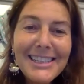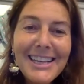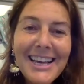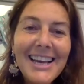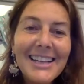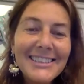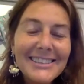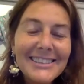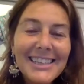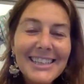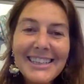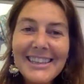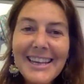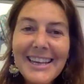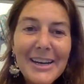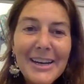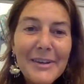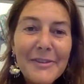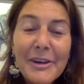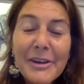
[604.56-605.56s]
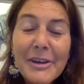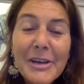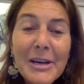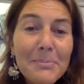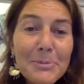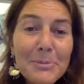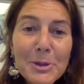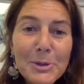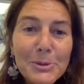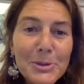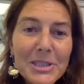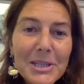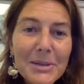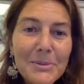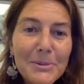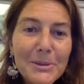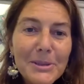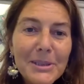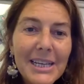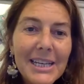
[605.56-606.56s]
and they are very
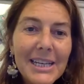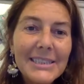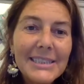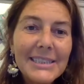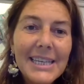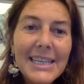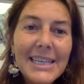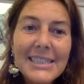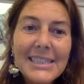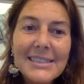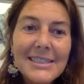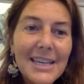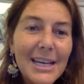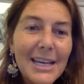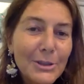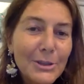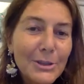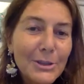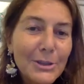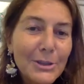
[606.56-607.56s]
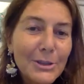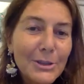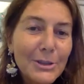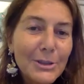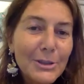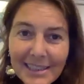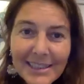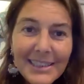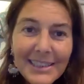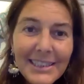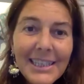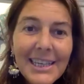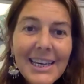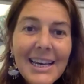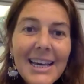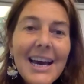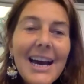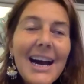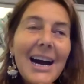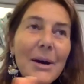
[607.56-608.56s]
approachable, and they can tell you
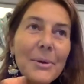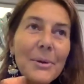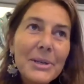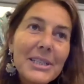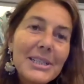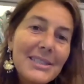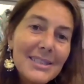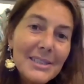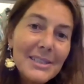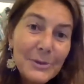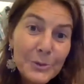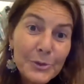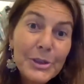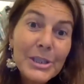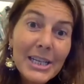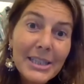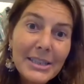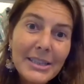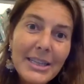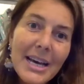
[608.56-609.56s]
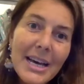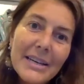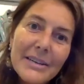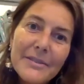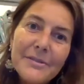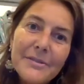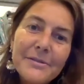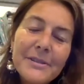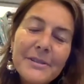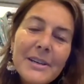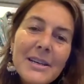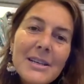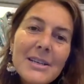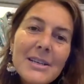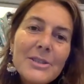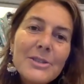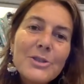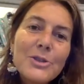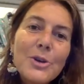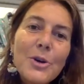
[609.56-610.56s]
exactly how it is in real life.
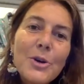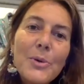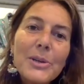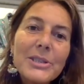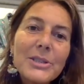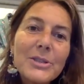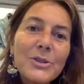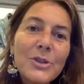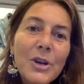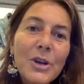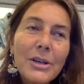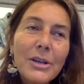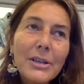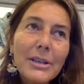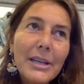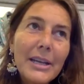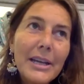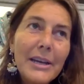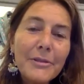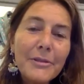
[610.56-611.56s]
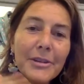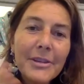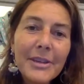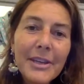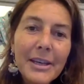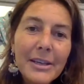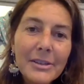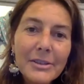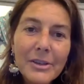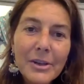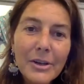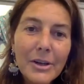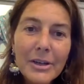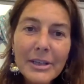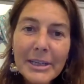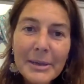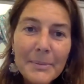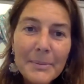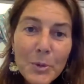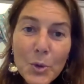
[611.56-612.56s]
So it's not everything
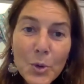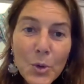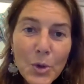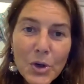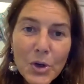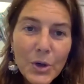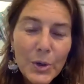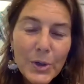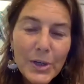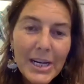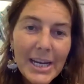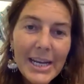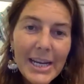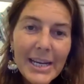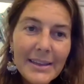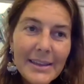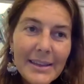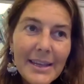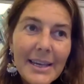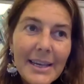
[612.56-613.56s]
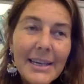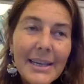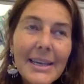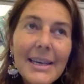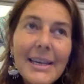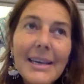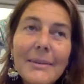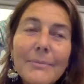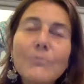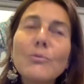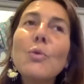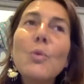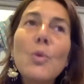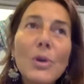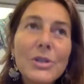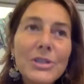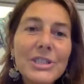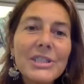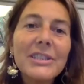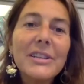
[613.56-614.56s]
on a book or anything.
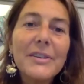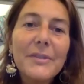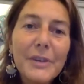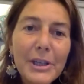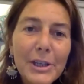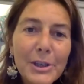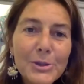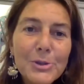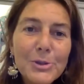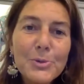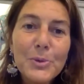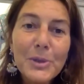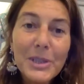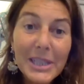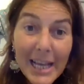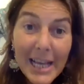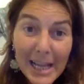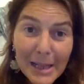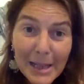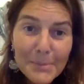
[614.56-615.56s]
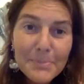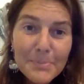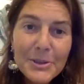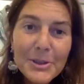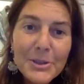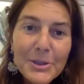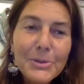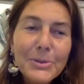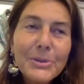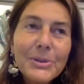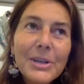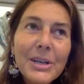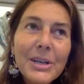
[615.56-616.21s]
Watching the videos will help you